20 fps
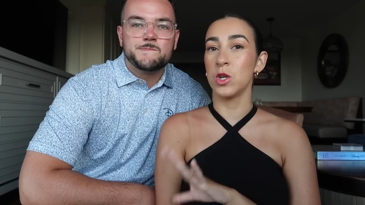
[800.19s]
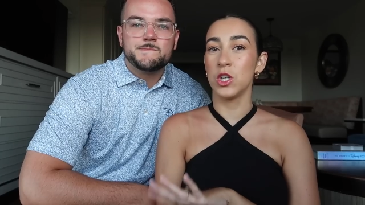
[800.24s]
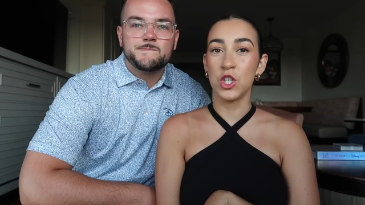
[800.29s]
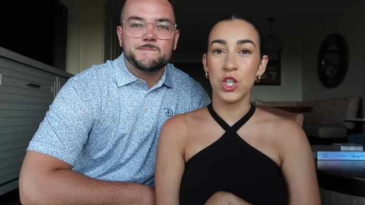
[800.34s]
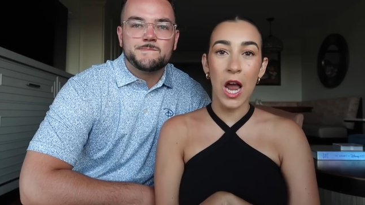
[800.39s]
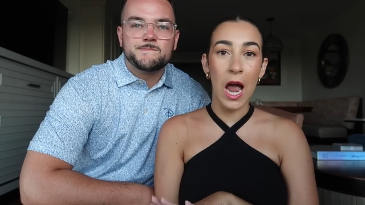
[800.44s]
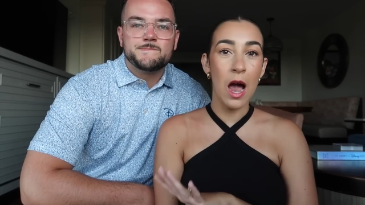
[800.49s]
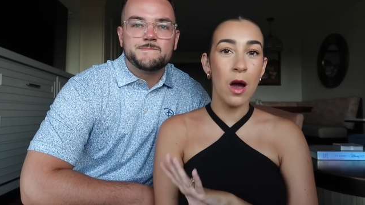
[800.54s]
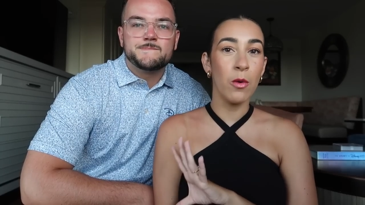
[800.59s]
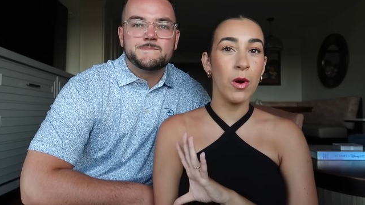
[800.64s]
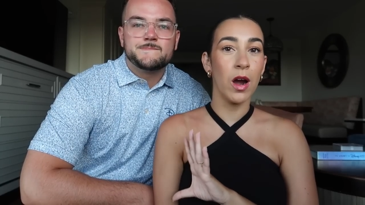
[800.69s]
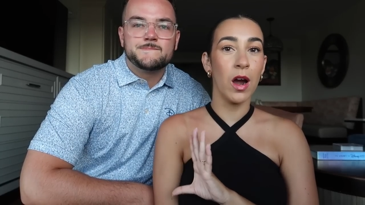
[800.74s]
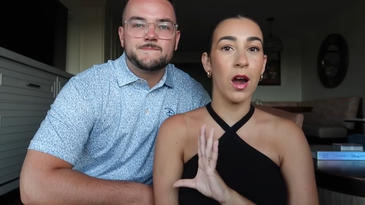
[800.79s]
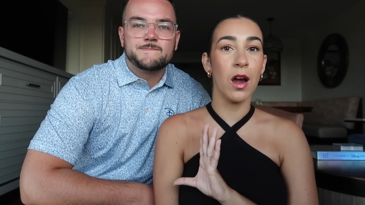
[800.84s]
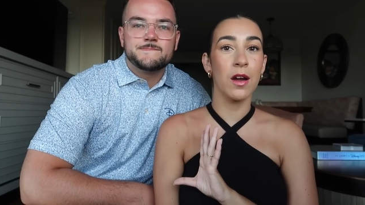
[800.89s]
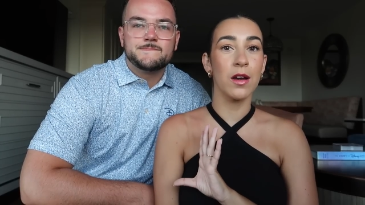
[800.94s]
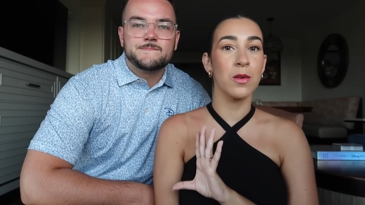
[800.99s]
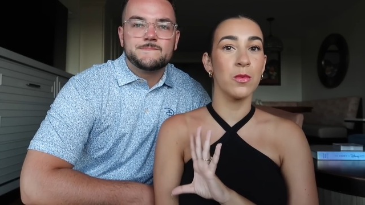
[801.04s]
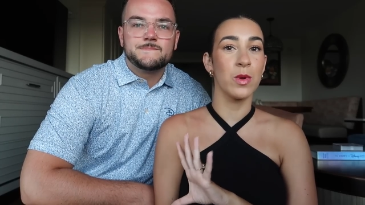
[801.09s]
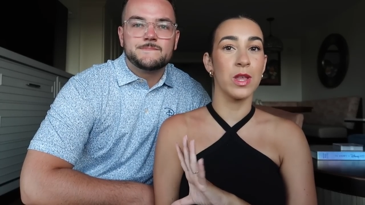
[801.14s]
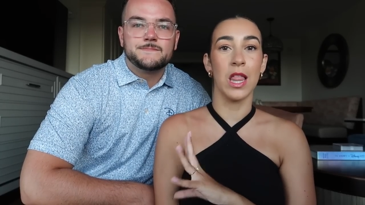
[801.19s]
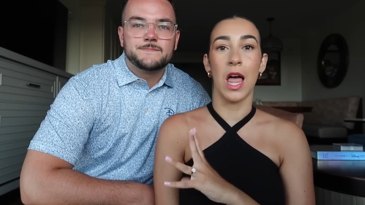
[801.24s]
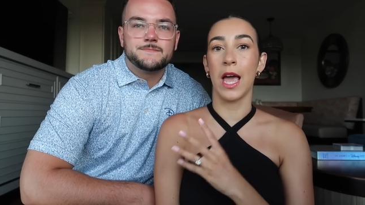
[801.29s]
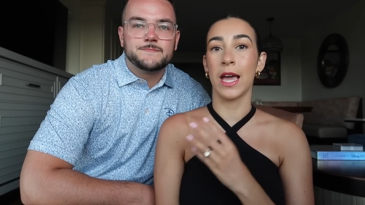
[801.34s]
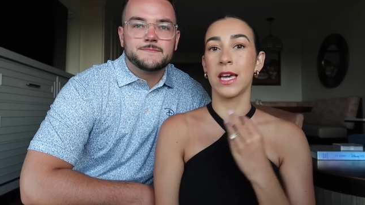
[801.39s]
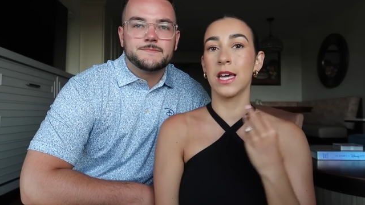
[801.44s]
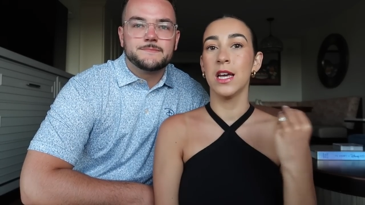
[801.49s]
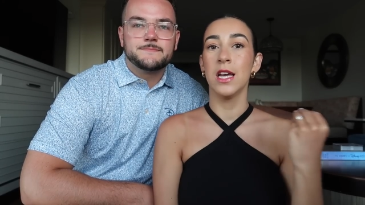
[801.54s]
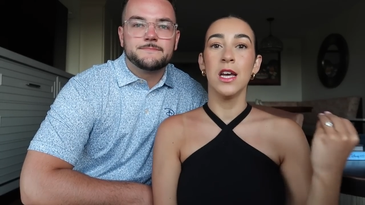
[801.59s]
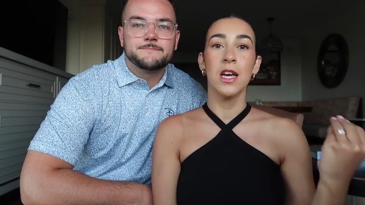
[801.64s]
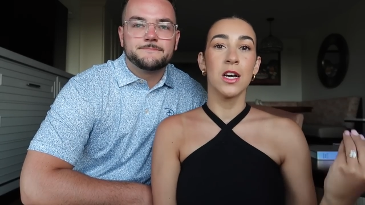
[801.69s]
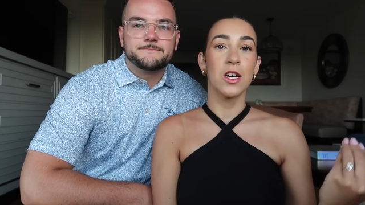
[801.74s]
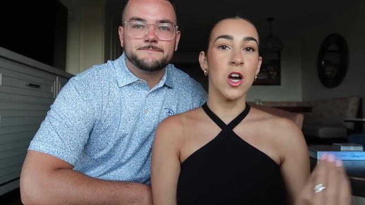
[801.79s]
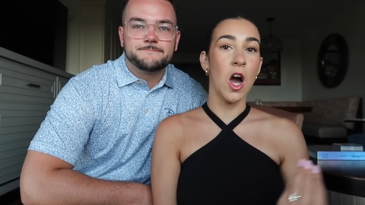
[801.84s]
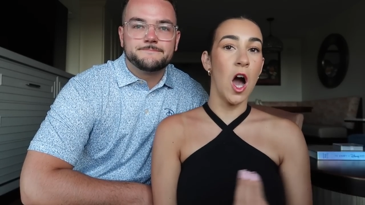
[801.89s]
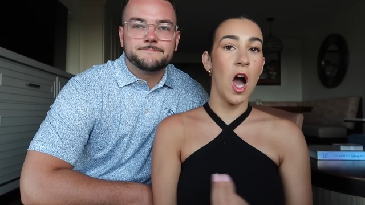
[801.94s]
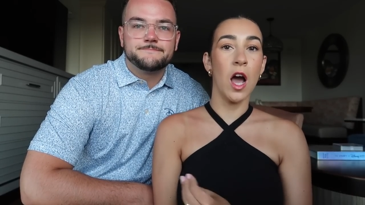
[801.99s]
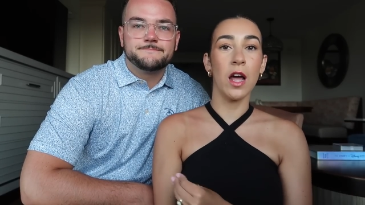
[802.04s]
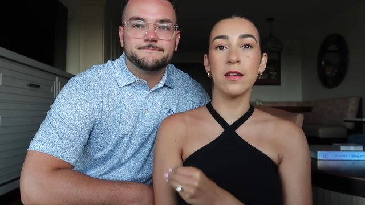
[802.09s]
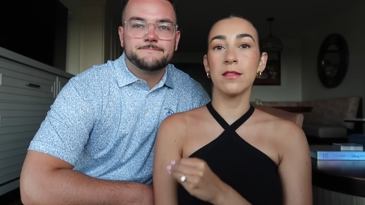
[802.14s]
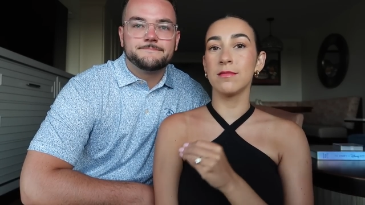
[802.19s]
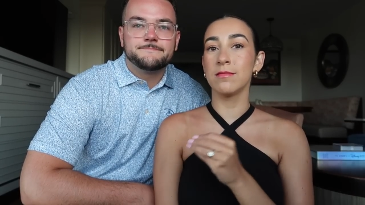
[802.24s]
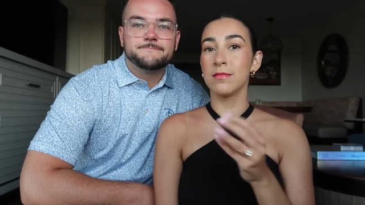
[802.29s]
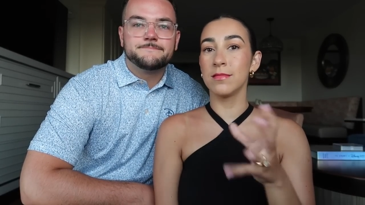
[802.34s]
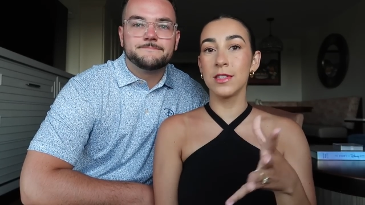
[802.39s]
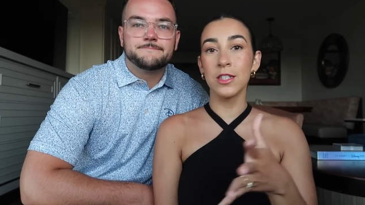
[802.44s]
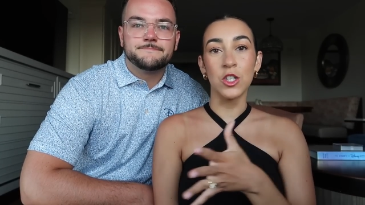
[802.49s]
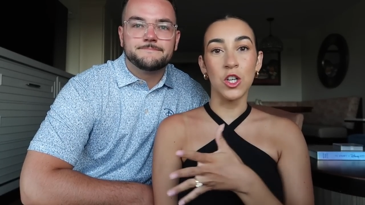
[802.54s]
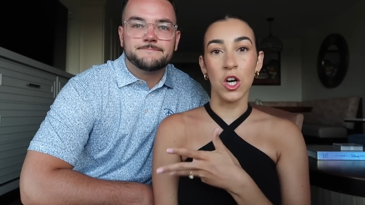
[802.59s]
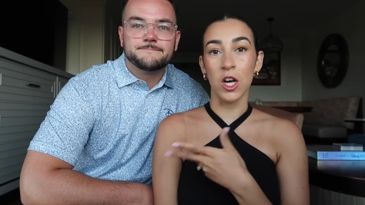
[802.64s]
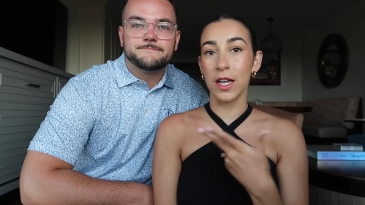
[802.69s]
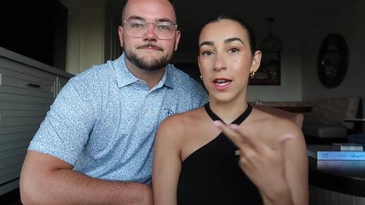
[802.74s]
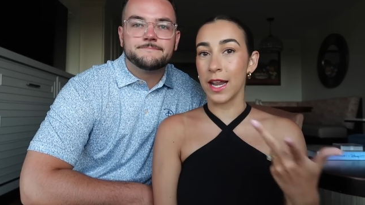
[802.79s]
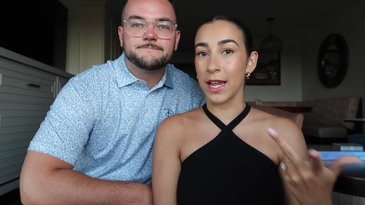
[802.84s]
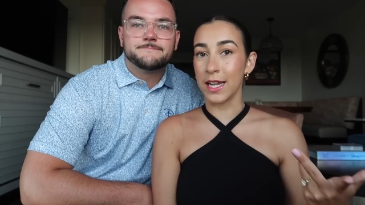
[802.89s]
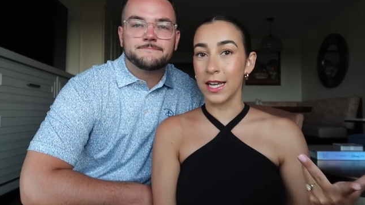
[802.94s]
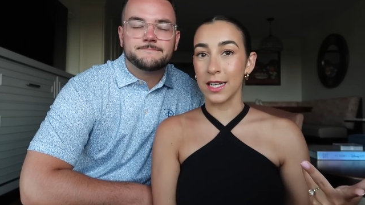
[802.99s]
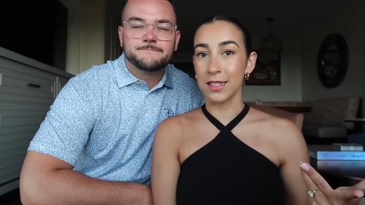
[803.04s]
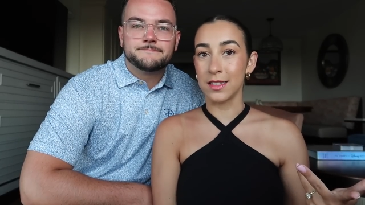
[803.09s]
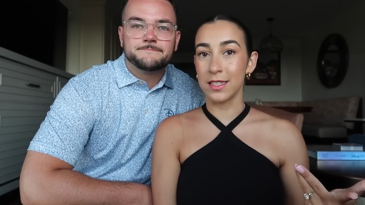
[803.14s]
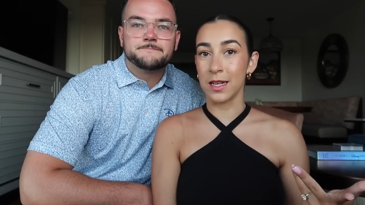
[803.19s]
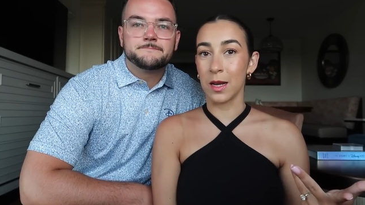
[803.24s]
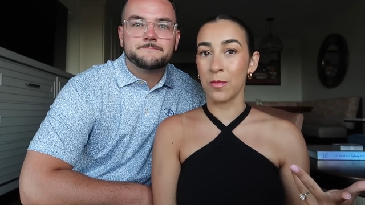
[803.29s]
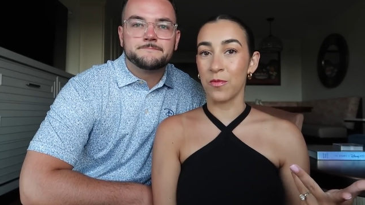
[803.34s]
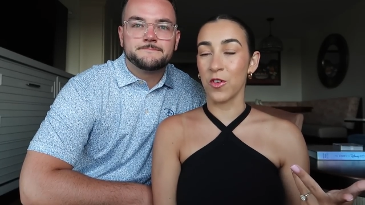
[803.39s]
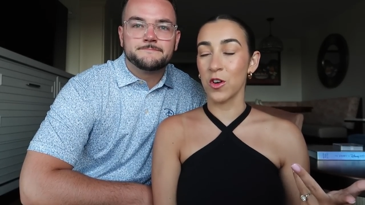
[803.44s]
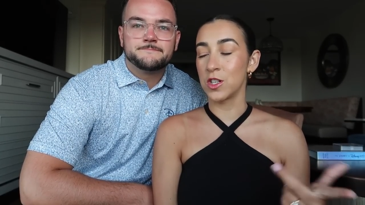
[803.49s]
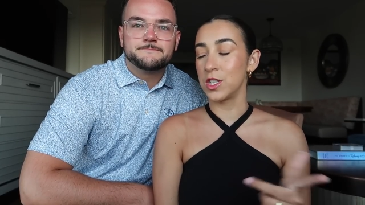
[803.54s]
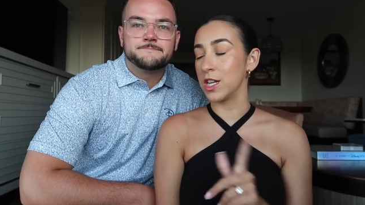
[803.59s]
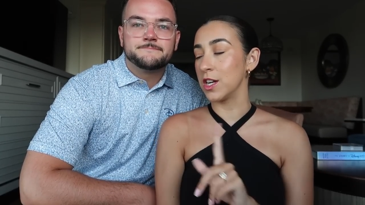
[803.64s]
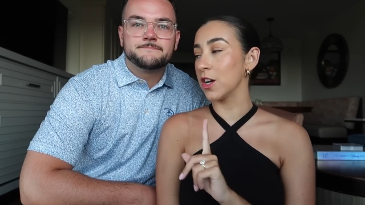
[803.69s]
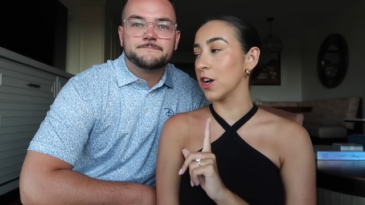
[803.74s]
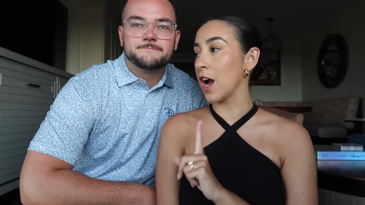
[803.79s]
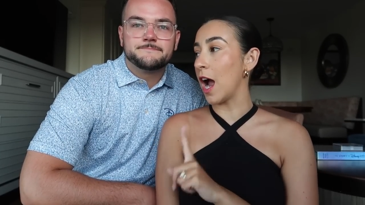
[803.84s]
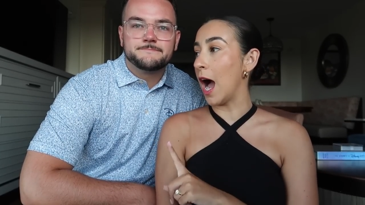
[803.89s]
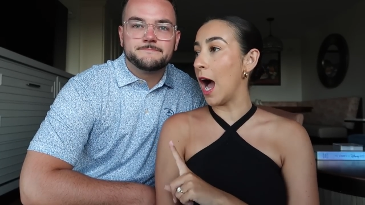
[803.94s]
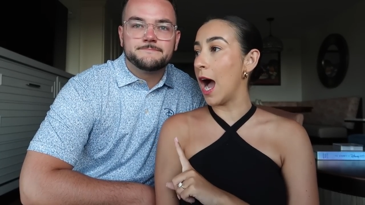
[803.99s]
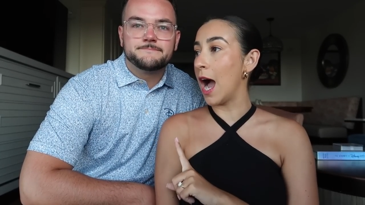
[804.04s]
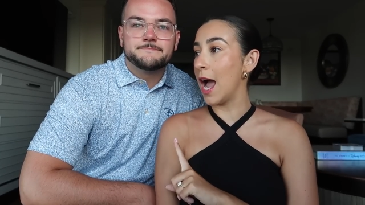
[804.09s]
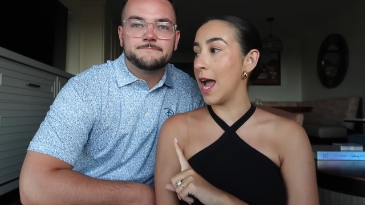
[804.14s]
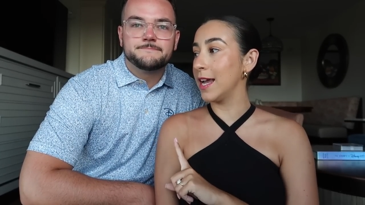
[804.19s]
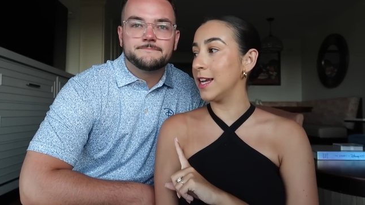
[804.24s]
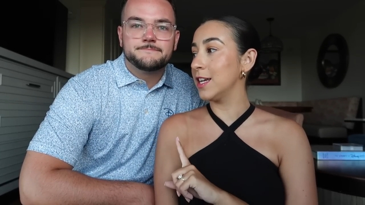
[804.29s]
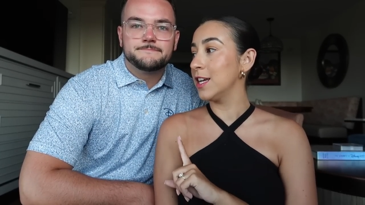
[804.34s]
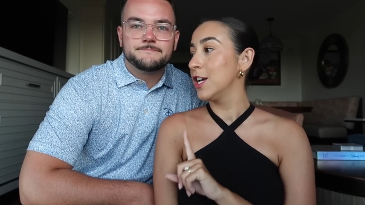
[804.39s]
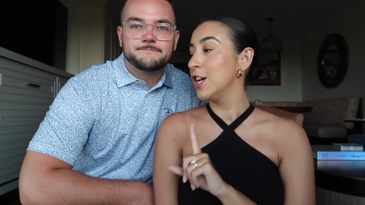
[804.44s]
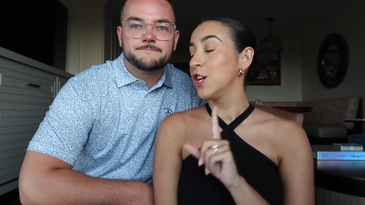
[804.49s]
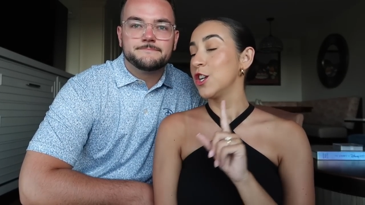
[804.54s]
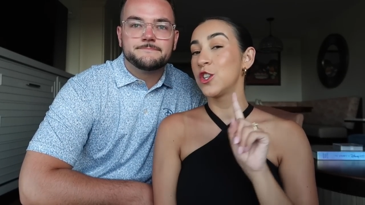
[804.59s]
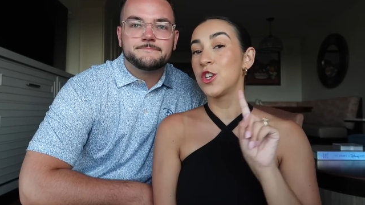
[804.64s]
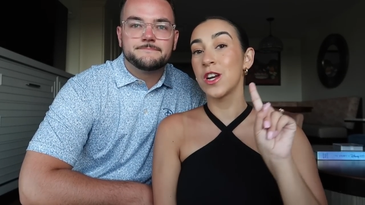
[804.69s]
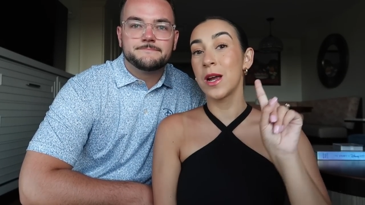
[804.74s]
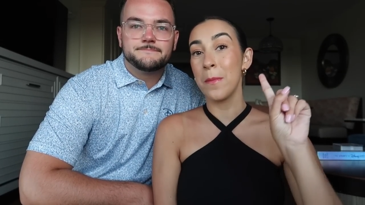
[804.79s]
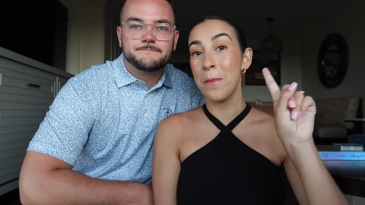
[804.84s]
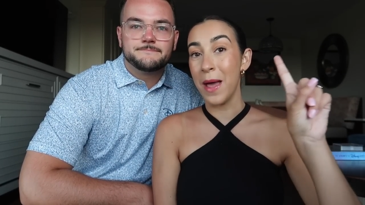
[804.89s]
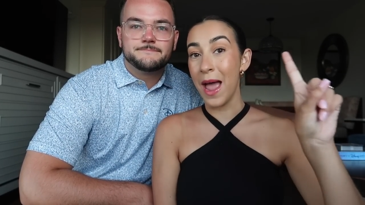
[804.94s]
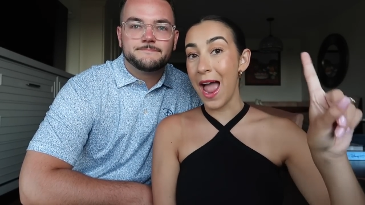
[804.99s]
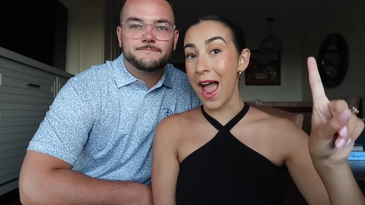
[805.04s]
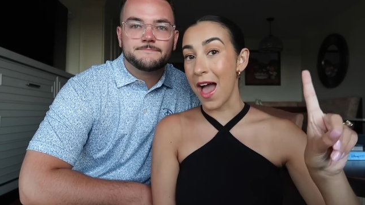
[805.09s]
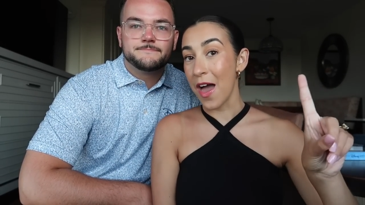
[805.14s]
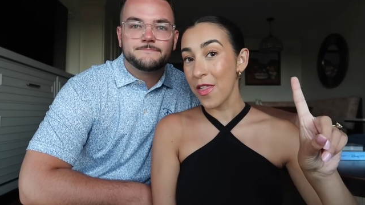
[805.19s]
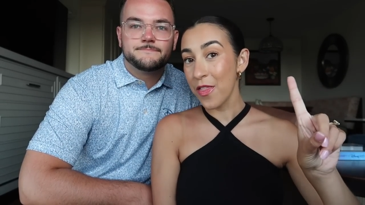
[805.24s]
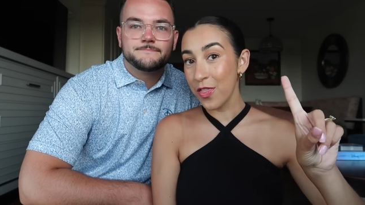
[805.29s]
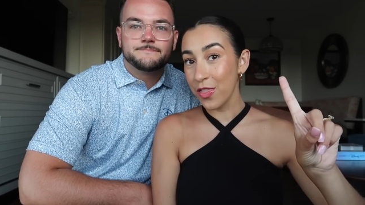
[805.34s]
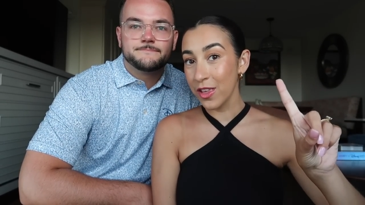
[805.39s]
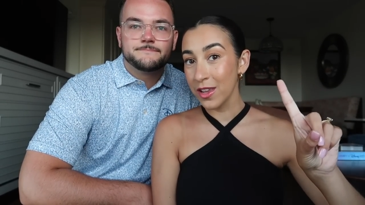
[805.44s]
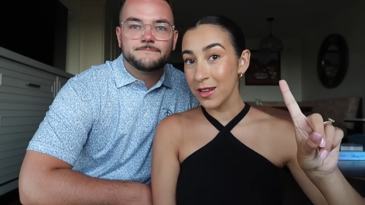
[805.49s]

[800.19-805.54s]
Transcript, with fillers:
Speaker 1: We showered. We like got good and gussied up for dinner. Mm-hmm. I took a bath